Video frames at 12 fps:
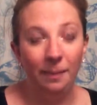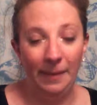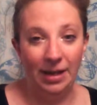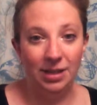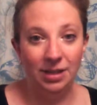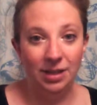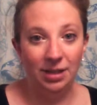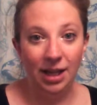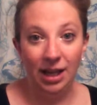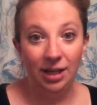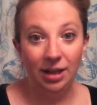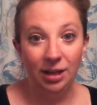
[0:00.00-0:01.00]
mess.
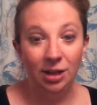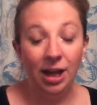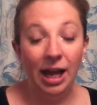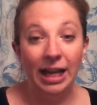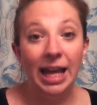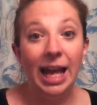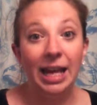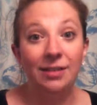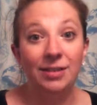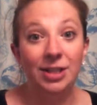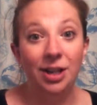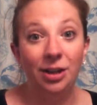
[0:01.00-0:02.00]
I can't
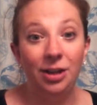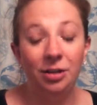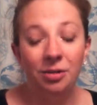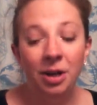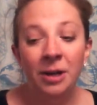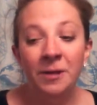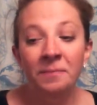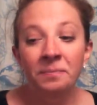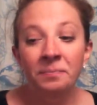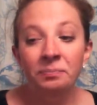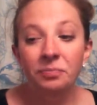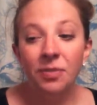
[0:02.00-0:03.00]
even tell you.
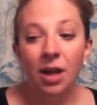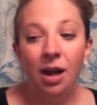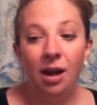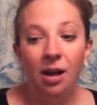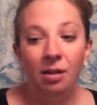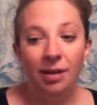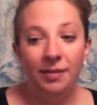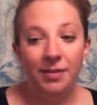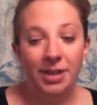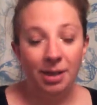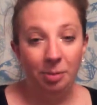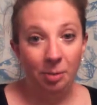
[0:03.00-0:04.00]
I have a
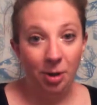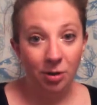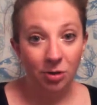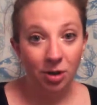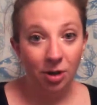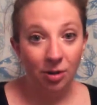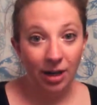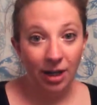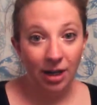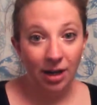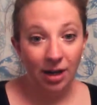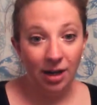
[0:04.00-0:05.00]
separate post
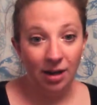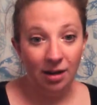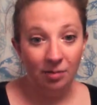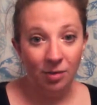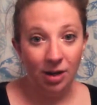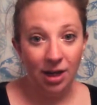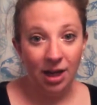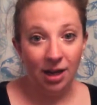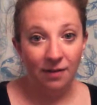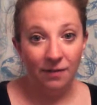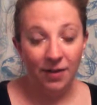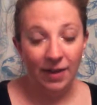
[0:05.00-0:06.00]
going, working
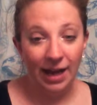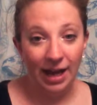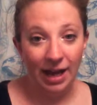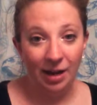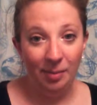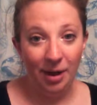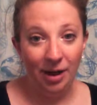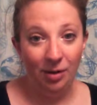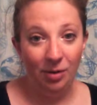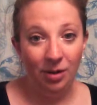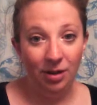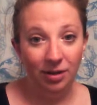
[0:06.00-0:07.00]
on for that,
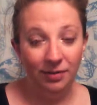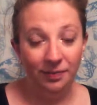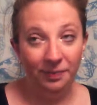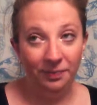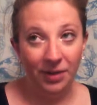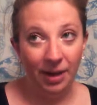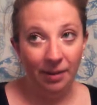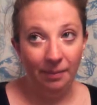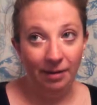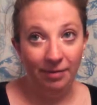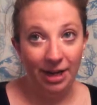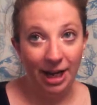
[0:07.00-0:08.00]
about
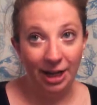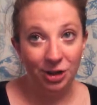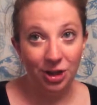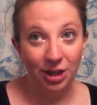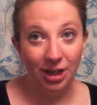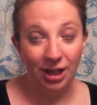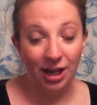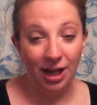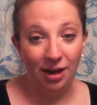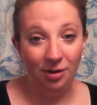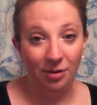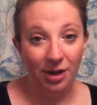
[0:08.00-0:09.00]
my reaction,
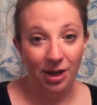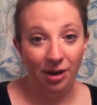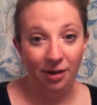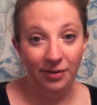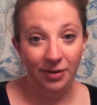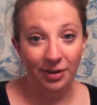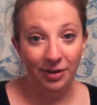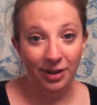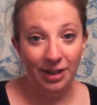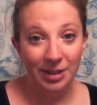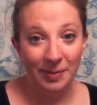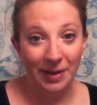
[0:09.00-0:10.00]
how awful
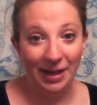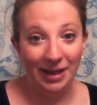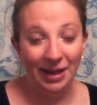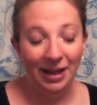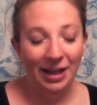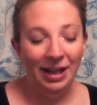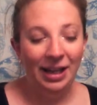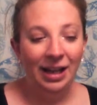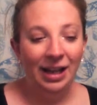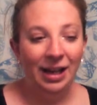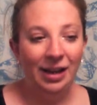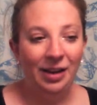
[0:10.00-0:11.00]
it's been.
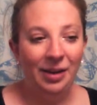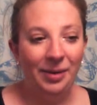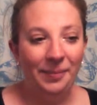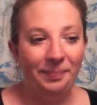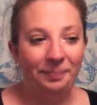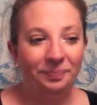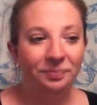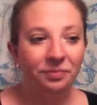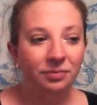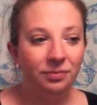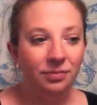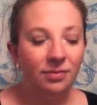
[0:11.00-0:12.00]

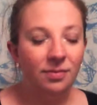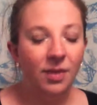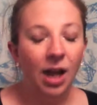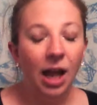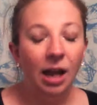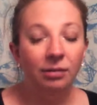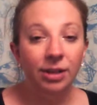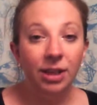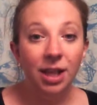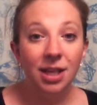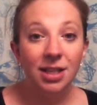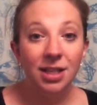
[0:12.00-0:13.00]
I
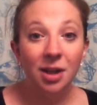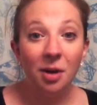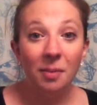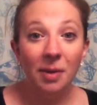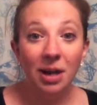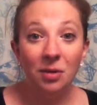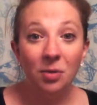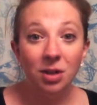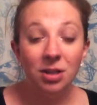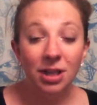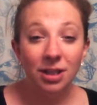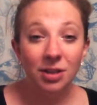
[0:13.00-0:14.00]
realize that there are many
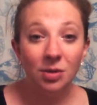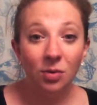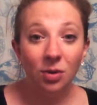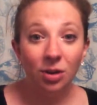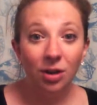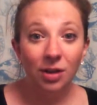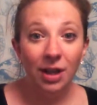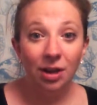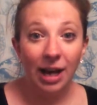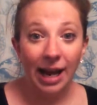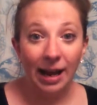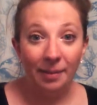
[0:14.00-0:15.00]
worse things in the world that
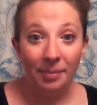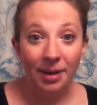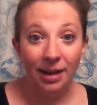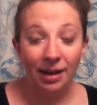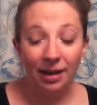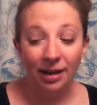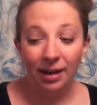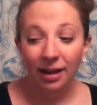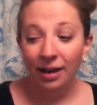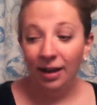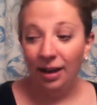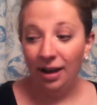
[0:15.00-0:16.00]
could happen,
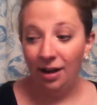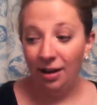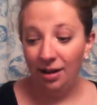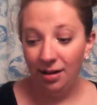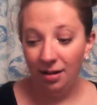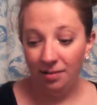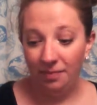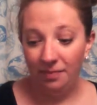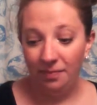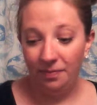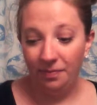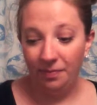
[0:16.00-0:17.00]

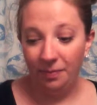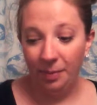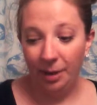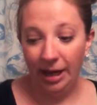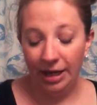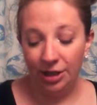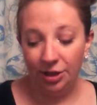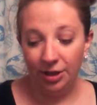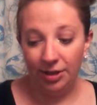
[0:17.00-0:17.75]
but I